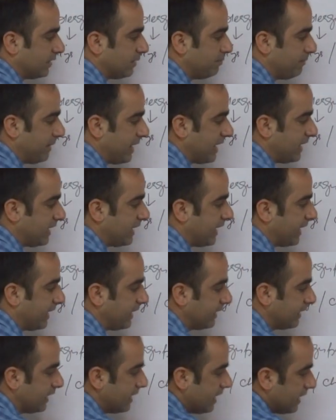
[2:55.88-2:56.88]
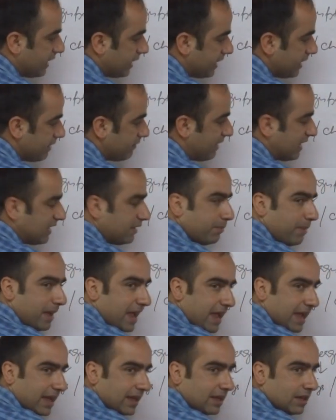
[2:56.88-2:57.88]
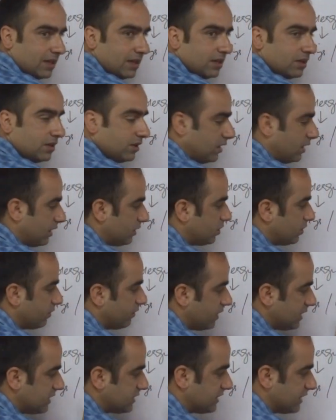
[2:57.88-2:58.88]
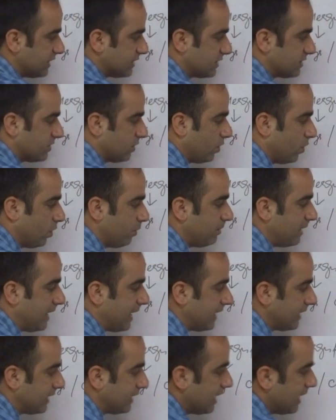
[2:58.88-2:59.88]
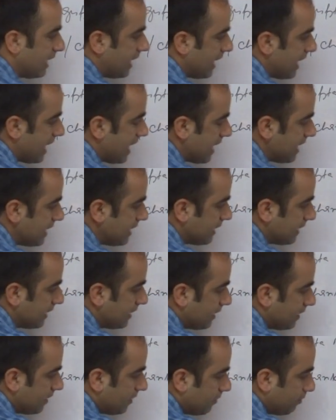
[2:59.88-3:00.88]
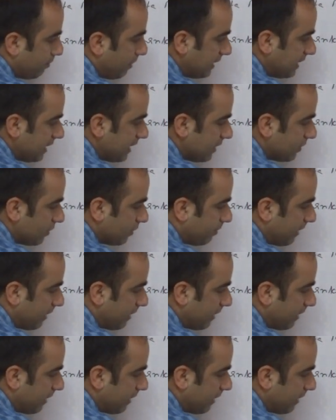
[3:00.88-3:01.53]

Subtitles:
mainland, he went back towards his homeland, but he